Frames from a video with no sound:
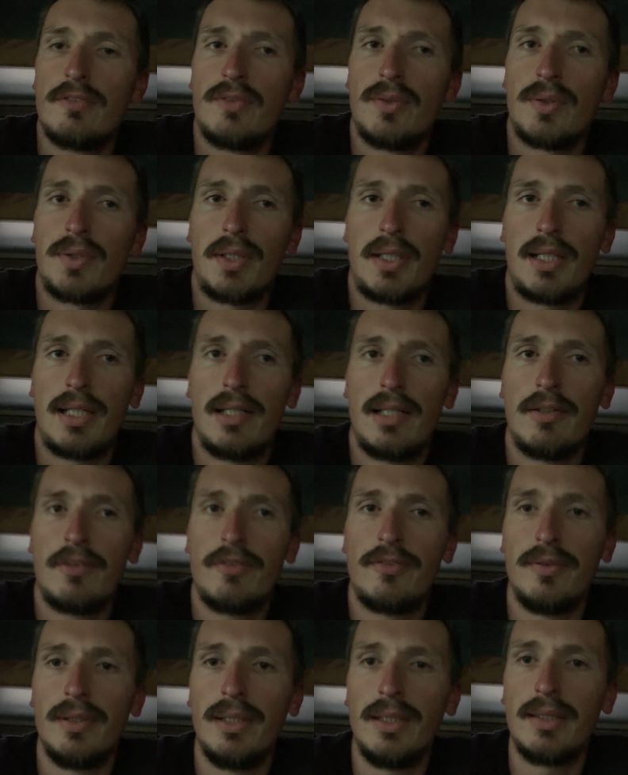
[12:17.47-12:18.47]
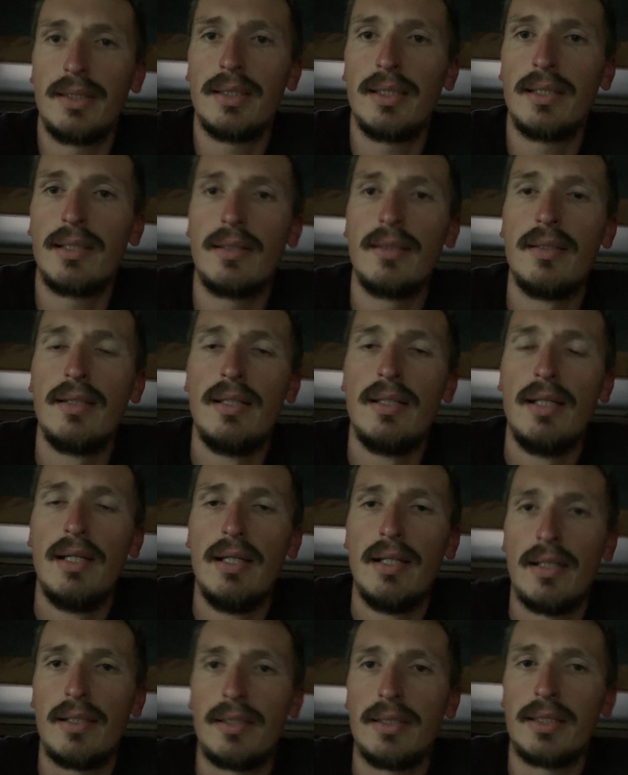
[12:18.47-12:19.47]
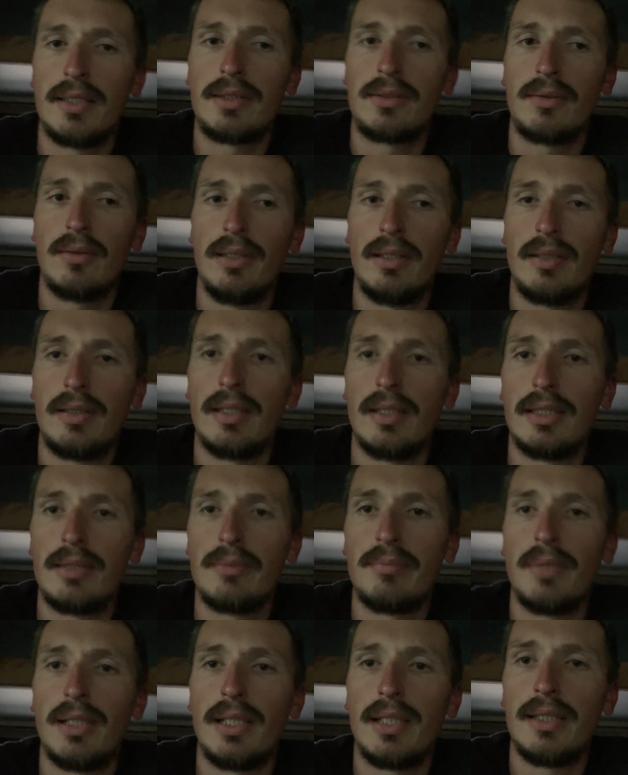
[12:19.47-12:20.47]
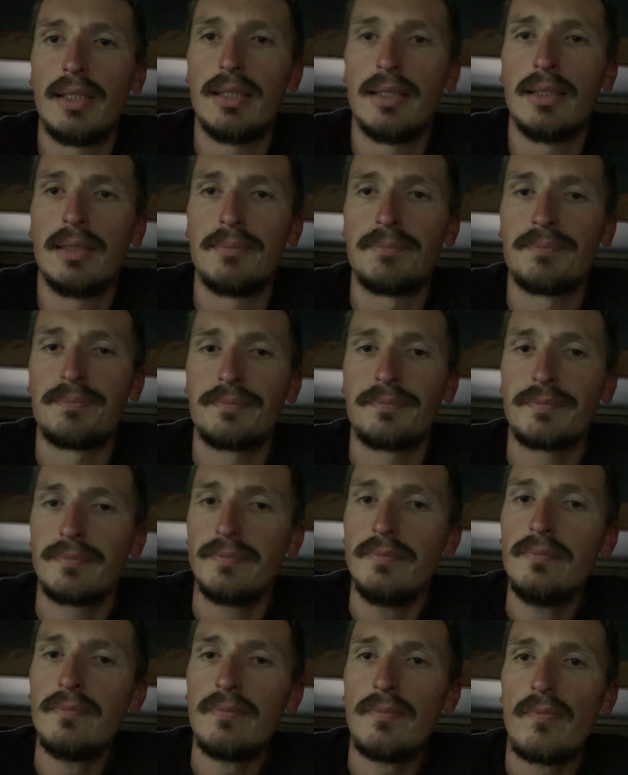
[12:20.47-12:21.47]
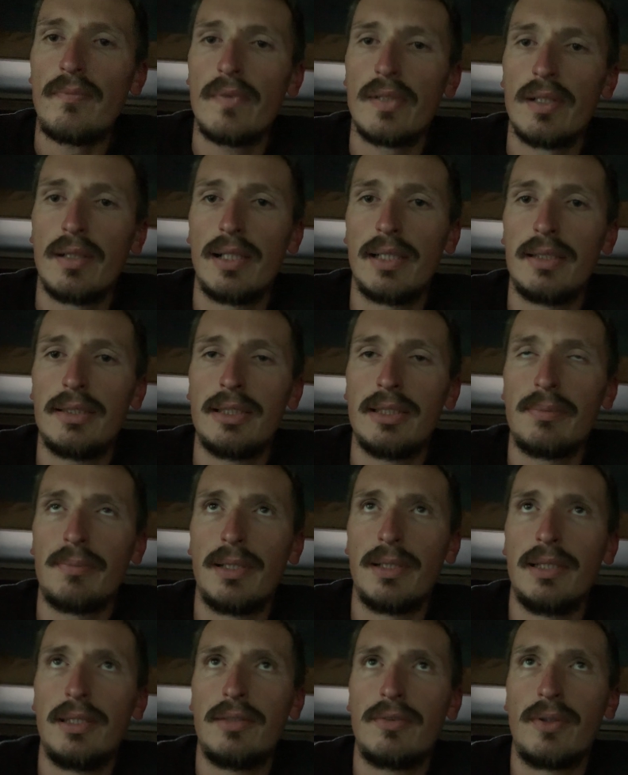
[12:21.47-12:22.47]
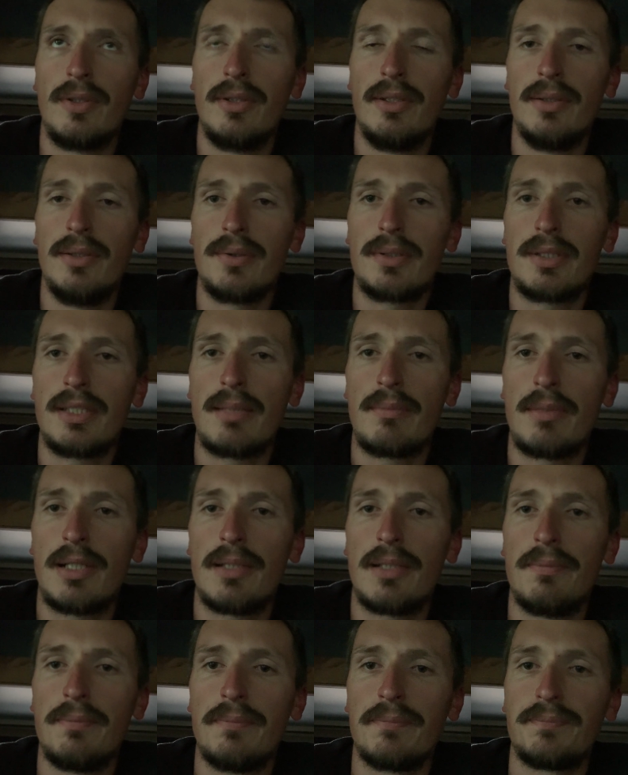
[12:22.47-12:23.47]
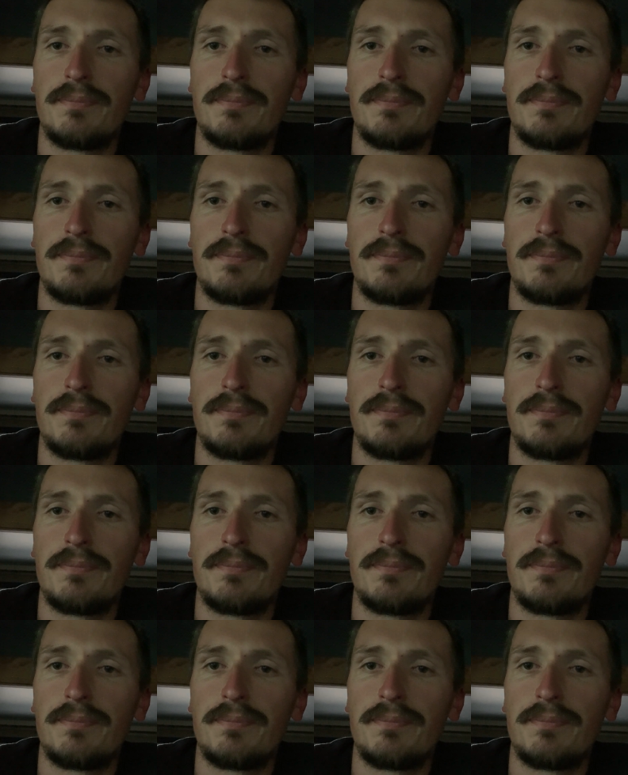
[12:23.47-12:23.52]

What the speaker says: 4.5 weeks in, I actually got my license plate for the new semi,